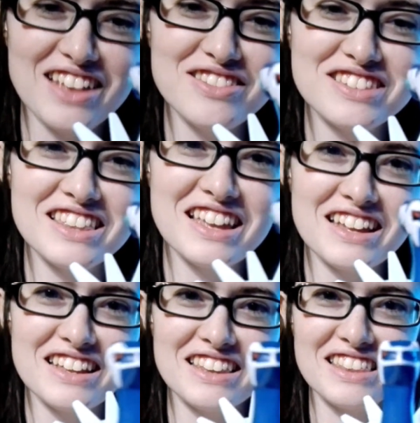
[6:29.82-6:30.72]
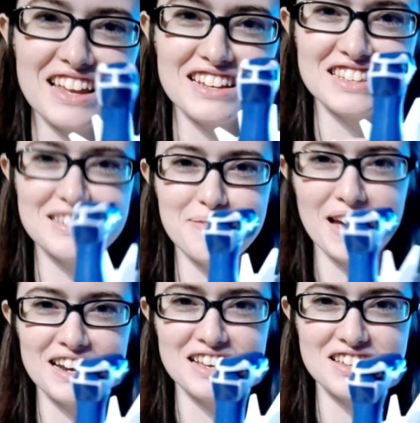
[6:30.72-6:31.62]
And you said that, that in
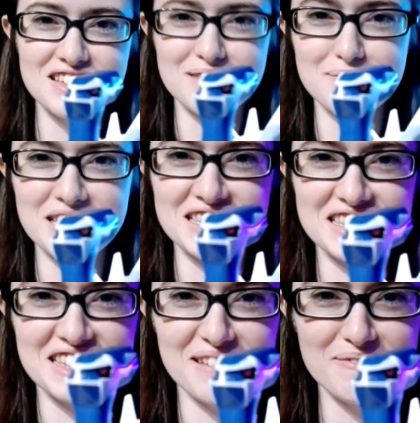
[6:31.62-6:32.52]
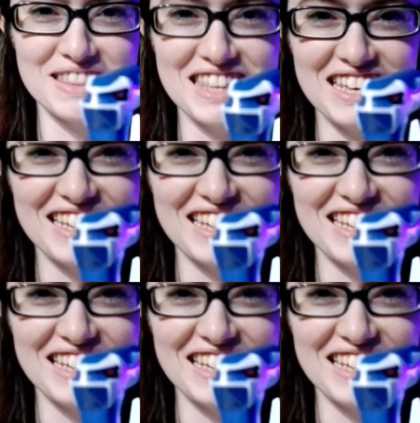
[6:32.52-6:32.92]
Spanish it means sunbeam.